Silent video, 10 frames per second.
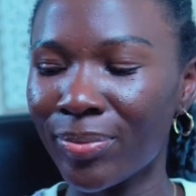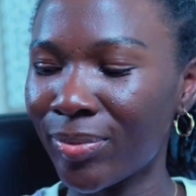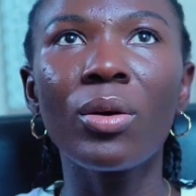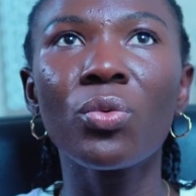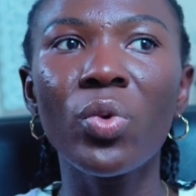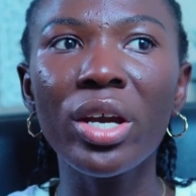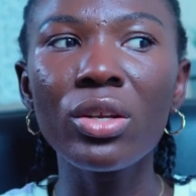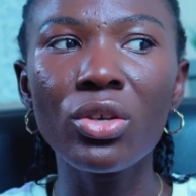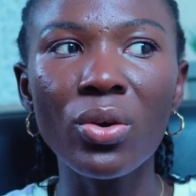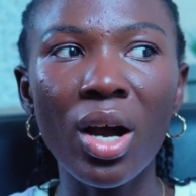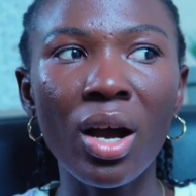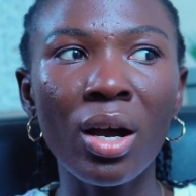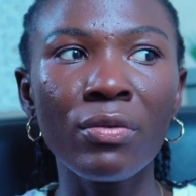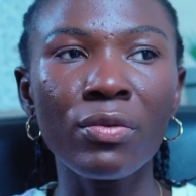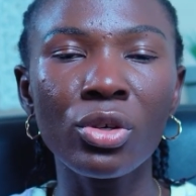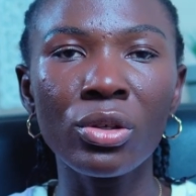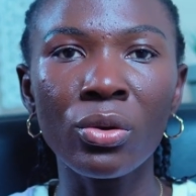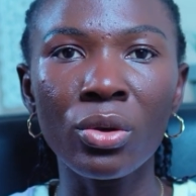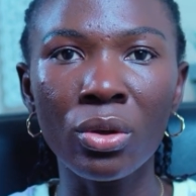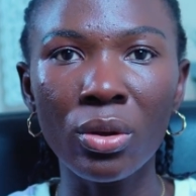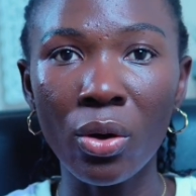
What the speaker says: Now, when you have, you know,